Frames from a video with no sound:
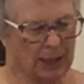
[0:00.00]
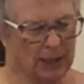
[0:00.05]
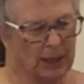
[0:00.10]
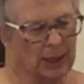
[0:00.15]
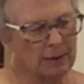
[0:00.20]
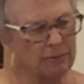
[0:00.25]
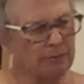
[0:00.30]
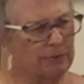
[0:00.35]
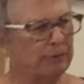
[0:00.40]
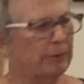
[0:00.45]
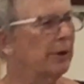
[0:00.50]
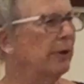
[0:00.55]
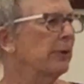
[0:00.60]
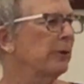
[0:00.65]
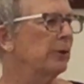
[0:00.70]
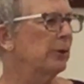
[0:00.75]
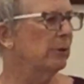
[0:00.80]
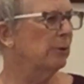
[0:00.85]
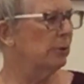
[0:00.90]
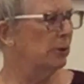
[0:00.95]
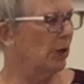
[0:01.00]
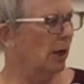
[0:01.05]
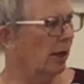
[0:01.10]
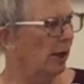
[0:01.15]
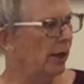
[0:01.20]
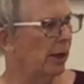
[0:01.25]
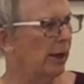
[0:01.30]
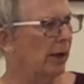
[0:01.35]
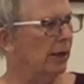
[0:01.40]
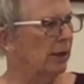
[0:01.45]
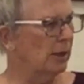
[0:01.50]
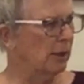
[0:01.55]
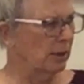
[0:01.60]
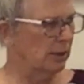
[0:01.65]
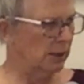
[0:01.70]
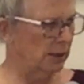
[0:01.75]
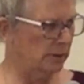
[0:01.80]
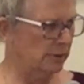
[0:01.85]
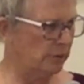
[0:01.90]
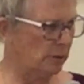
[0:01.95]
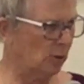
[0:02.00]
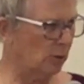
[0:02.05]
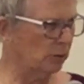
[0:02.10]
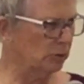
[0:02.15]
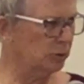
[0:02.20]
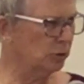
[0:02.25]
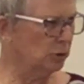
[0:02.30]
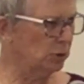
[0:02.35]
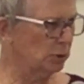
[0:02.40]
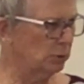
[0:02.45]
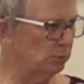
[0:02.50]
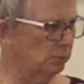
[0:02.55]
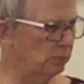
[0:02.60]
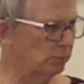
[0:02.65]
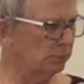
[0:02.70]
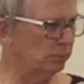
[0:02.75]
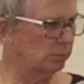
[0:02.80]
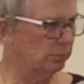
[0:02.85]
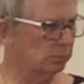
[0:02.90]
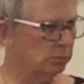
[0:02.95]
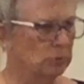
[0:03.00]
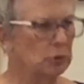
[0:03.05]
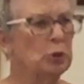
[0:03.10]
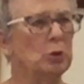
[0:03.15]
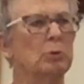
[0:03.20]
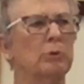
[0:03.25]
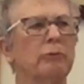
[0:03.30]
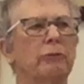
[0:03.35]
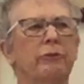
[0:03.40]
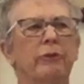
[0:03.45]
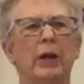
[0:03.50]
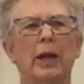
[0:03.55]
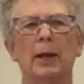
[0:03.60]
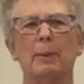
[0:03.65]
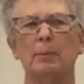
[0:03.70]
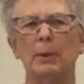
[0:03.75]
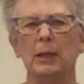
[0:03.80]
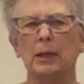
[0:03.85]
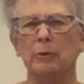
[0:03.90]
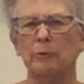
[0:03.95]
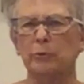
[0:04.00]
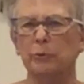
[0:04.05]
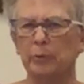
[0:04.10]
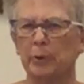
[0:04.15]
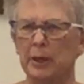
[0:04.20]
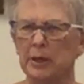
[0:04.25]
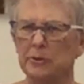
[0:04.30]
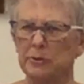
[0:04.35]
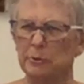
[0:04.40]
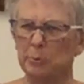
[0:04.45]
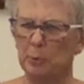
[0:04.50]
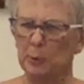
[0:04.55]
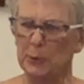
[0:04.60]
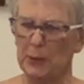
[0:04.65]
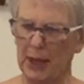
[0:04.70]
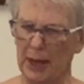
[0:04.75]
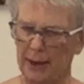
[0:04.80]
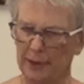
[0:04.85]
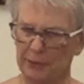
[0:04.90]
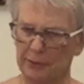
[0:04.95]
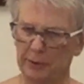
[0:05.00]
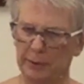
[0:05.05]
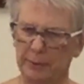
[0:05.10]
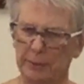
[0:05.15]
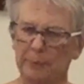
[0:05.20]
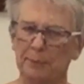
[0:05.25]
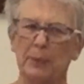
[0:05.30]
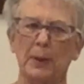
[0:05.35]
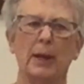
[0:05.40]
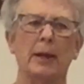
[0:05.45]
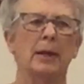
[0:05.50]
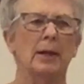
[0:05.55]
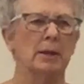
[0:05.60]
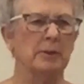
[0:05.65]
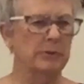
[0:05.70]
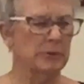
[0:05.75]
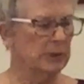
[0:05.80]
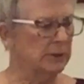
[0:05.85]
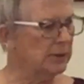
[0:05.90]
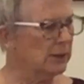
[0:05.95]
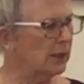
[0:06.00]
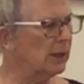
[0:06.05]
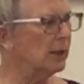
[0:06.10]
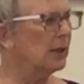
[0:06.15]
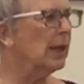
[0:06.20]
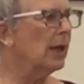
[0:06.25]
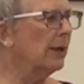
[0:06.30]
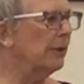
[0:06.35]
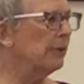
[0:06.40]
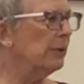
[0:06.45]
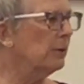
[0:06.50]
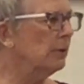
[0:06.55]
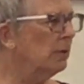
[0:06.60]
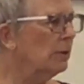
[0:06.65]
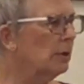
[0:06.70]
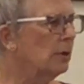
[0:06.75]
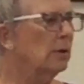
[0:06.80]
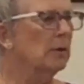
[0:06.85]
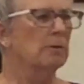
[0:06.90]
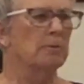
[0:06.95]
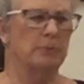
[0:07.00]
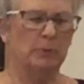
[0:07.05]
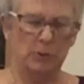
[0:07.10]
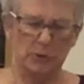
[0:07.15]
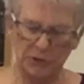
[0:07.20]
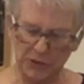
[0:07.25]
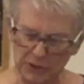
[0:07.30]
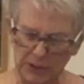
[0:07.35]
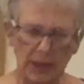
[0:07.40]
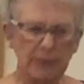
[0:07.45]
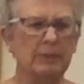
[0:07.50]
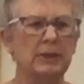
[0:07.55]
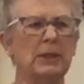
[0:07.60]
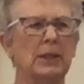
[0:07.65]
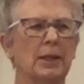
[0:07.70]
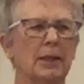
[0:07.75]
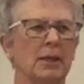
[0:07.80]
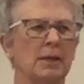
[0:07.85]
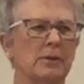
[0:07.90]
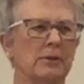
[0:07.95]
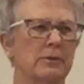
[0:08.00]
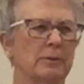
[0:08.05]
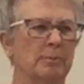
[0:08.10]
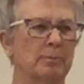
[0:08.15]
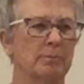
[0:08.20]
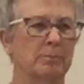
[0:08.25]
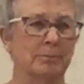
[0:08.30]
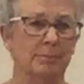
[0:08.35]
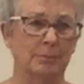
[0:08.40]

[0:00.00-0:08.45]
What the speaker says: If you die in his culture, your family and friends will gather and stay together for 7 days.